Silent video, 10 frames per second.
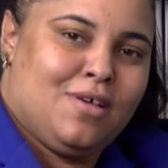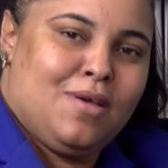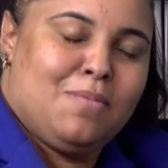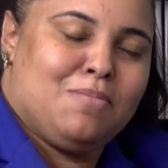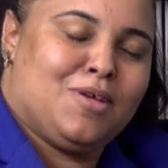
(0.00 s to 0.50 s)

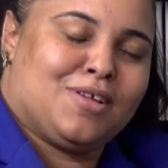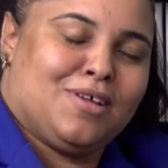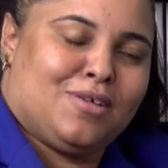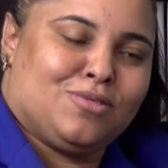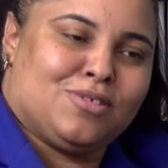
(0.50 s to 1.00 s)

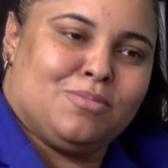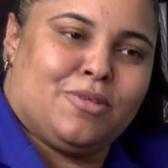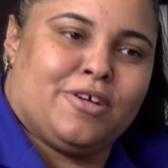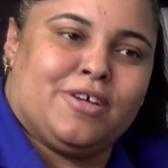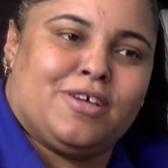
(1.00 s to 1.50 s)
McDonald's and
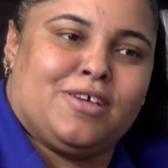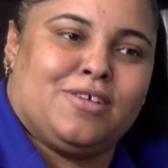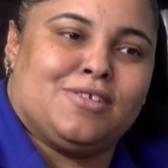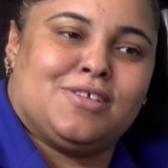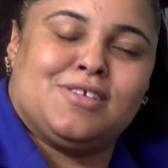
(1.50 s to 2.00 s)
Burger
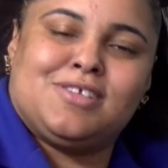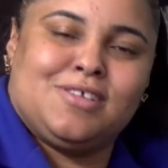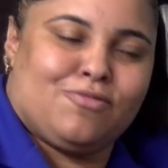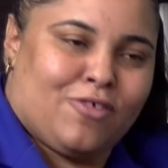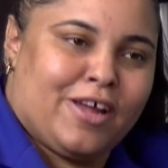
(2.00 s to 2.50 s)
Kings that's
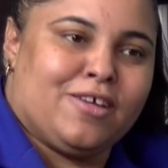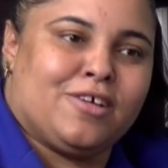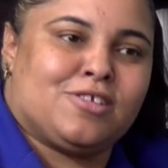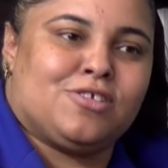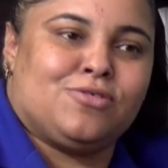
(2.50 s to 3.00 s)
right
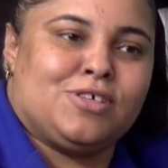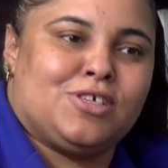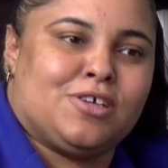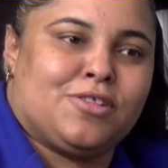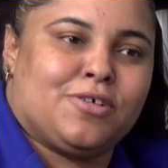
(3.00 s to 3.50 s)
next to
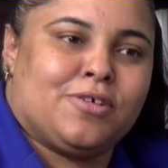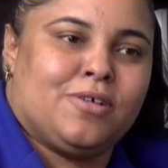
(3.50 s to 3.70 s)
each other.